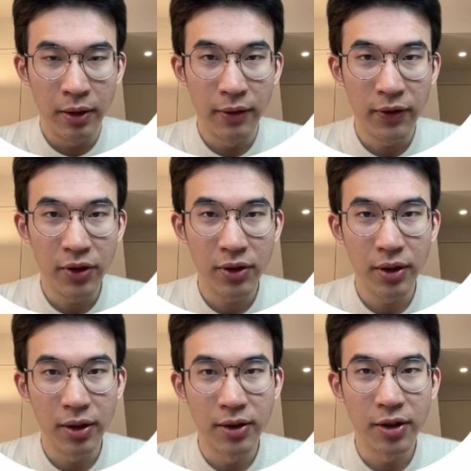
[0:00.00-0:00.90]
The first
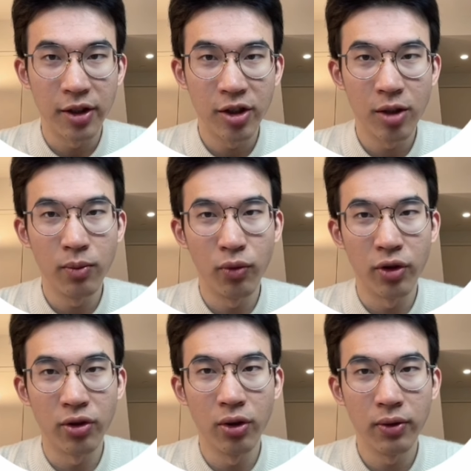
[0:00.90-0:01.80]
is the system
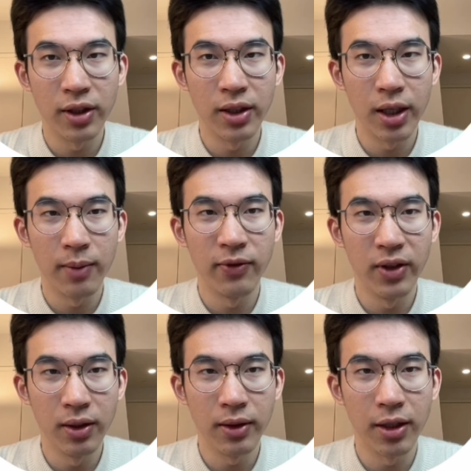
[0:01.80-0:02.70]
with no
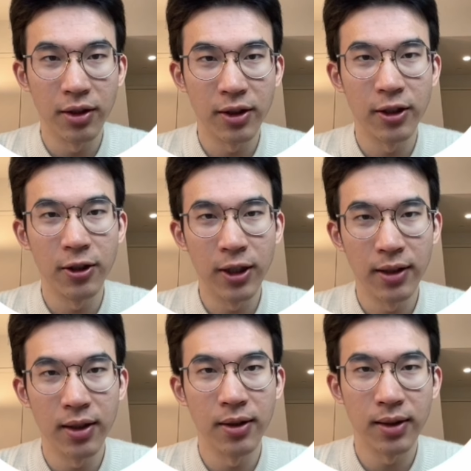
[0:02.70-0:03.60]
CMVN and
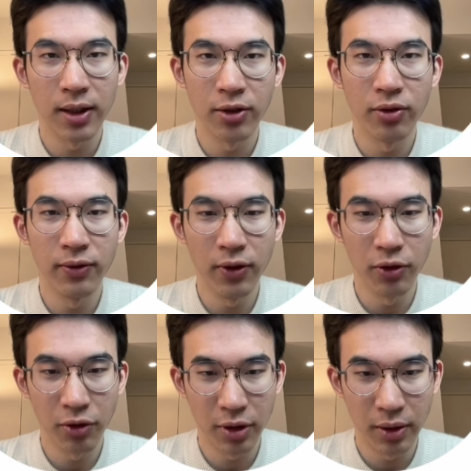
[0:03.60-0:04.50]
standardized is set to
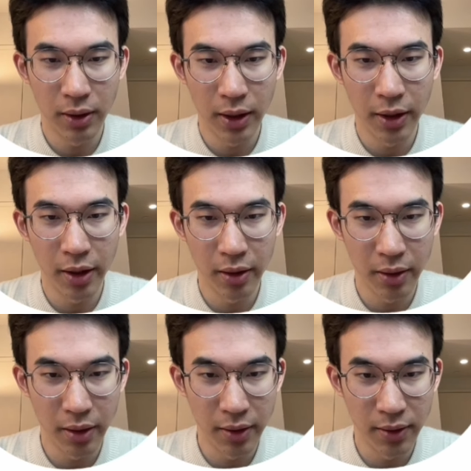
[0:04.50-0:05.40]
false, and
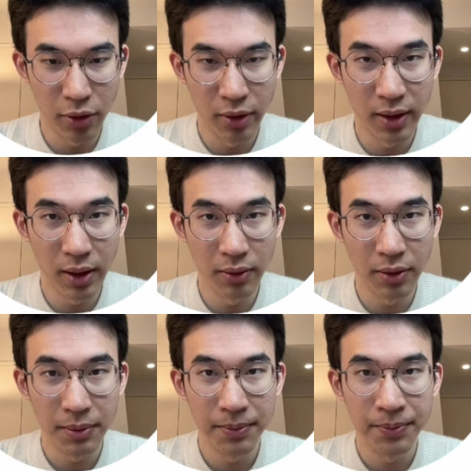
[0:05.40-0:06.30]
here is the result.